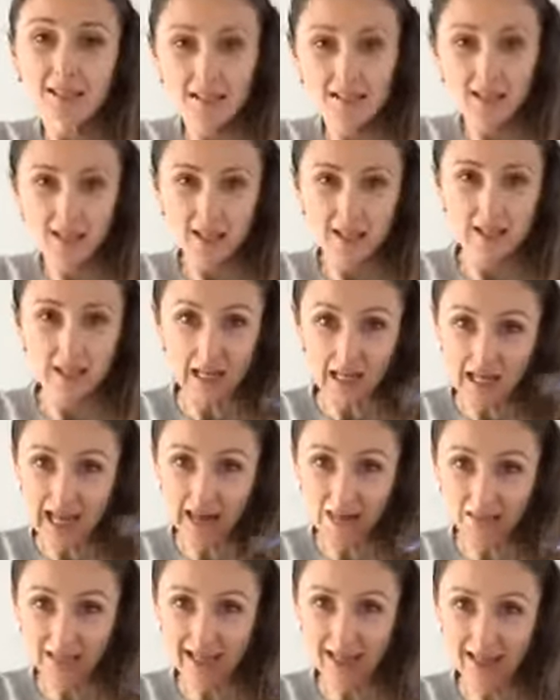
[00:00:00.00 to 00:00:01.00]
because I
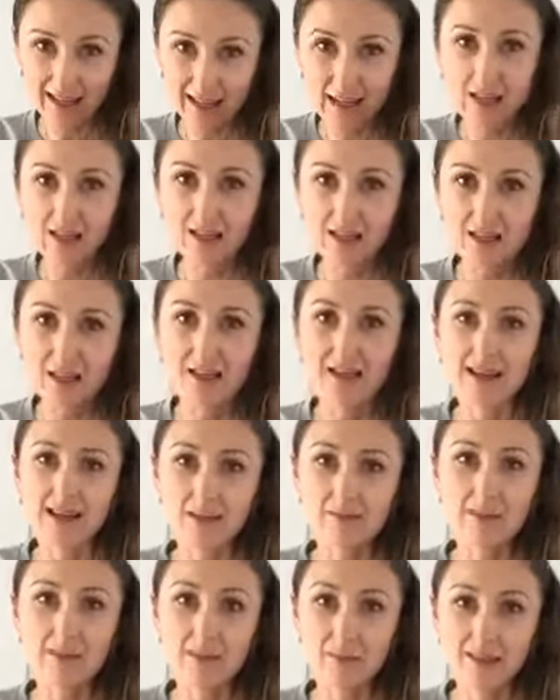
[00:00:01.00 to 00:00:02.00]
have to get easier
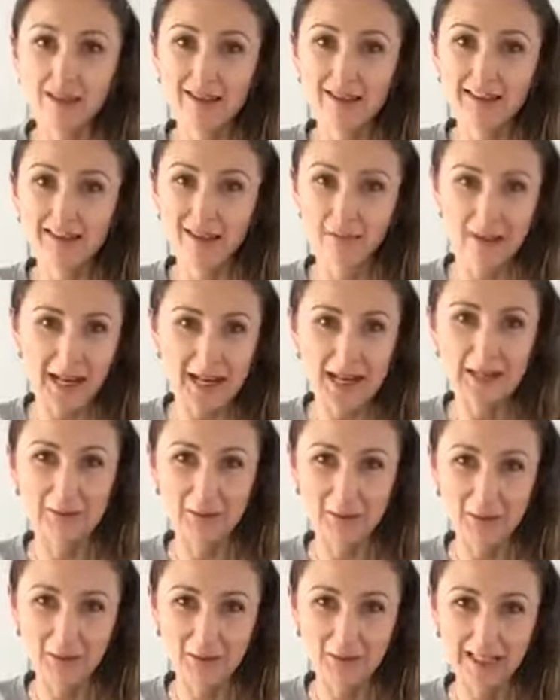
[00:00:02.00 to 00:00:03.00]
every month to manage
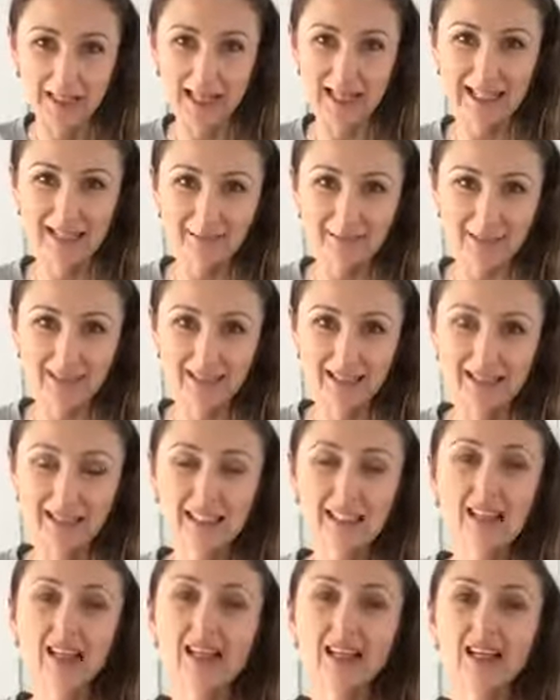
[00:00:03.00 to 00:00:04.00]
my daughter's asthma.
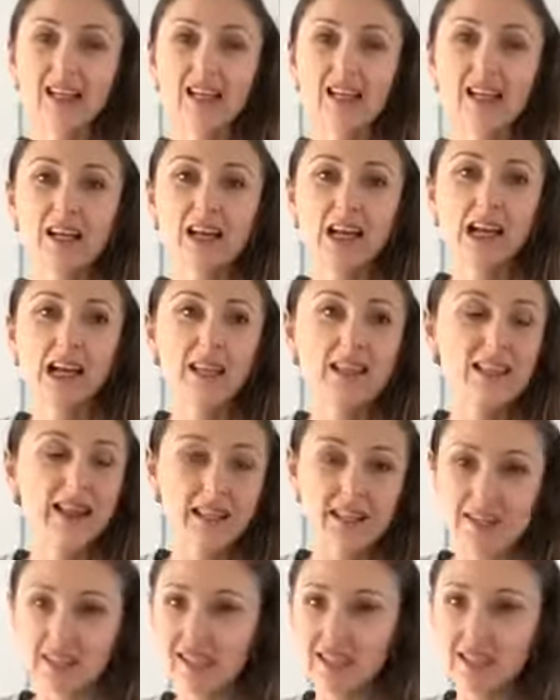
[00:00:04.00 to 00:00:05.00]
That just